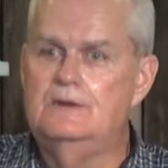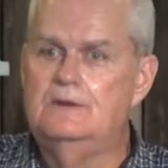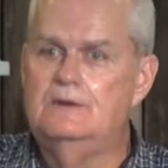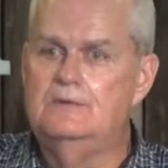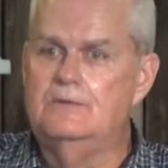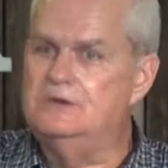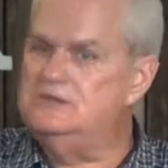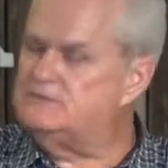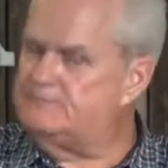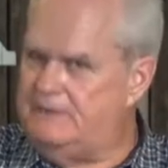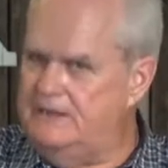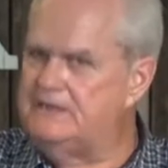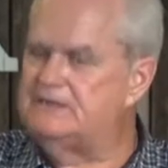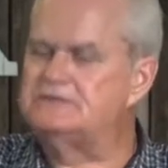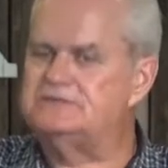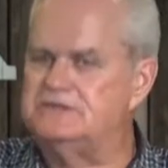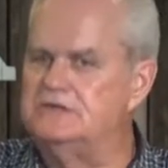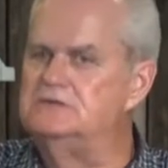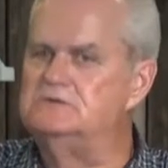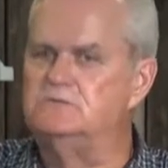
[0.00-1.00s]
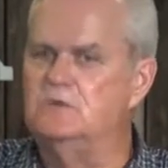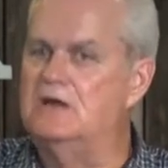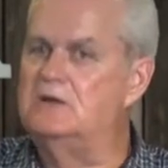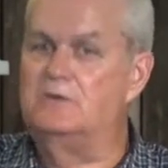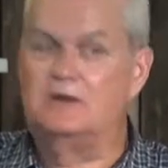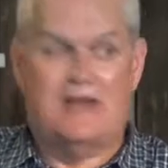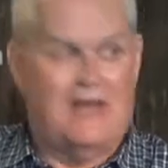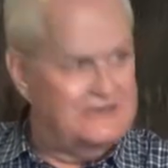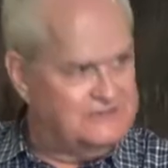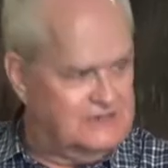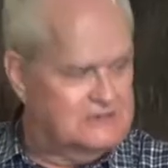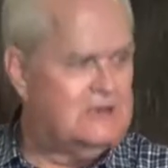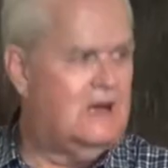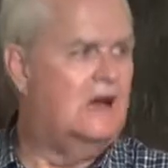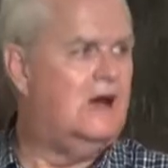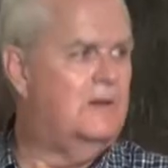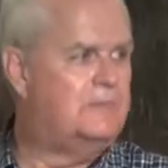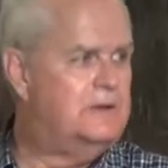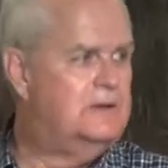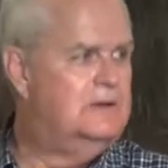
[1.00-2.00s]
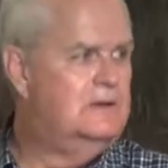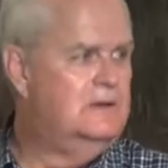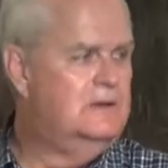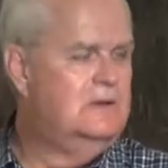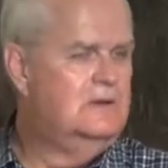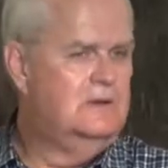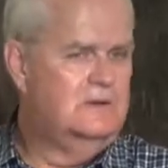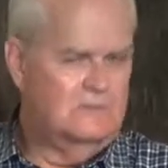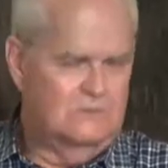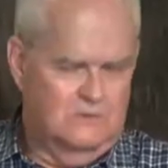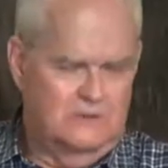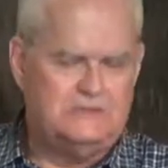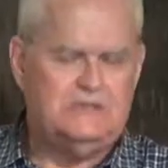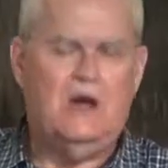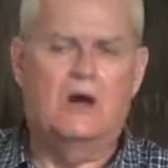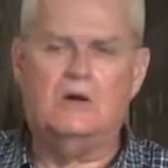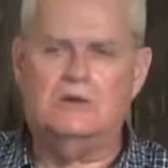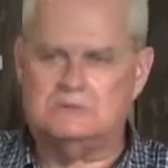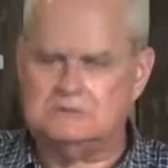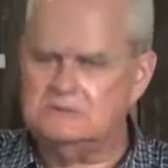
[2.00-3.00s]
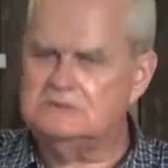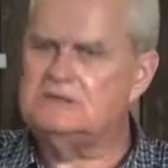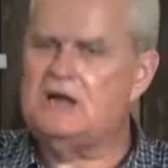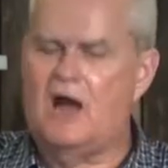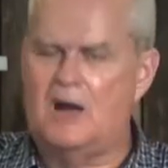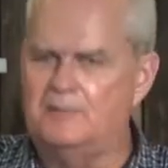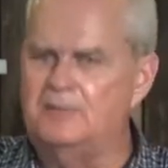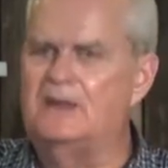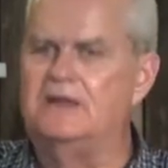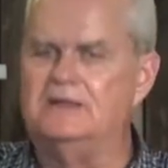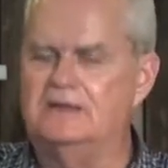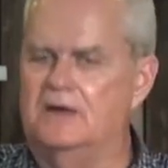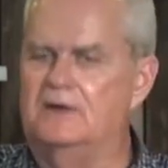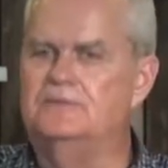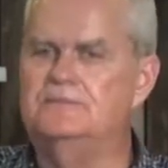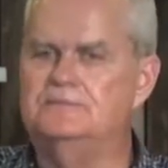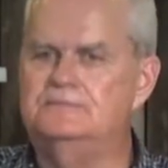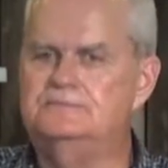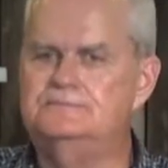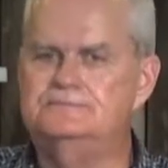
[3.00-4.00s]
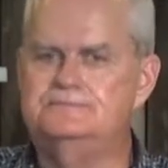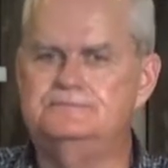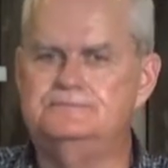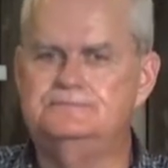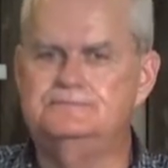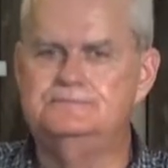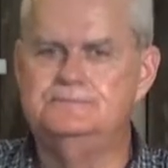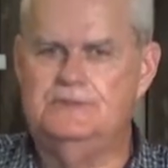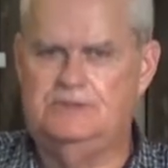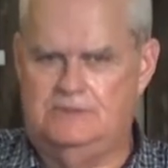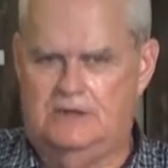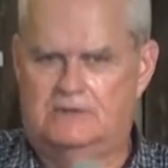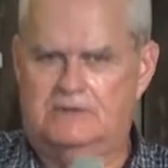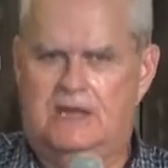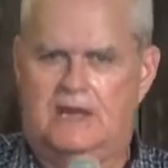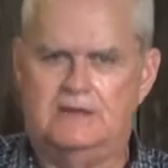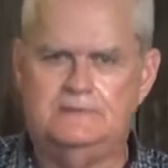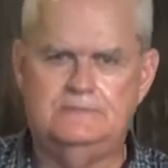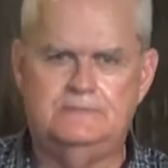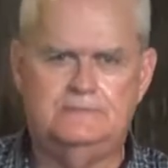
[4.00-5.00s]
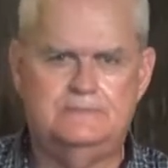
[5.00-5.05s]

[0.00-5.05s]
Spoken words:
We speak a certain way. When I was a cop, we talked cop lingo. You know that.